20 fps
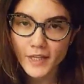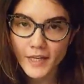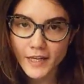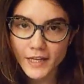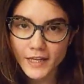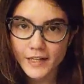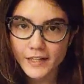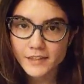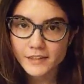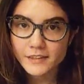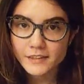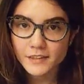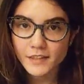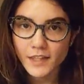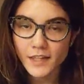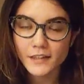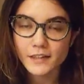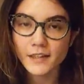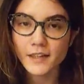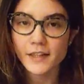asked
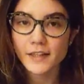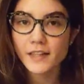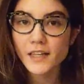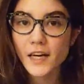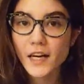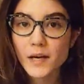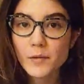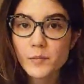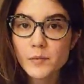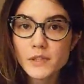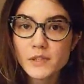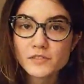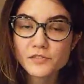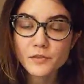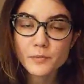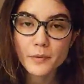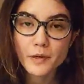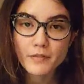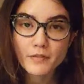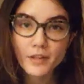on like comments
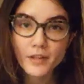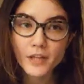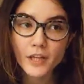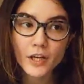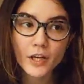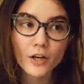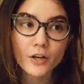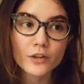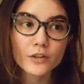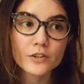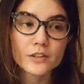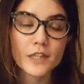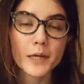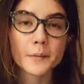from my videos,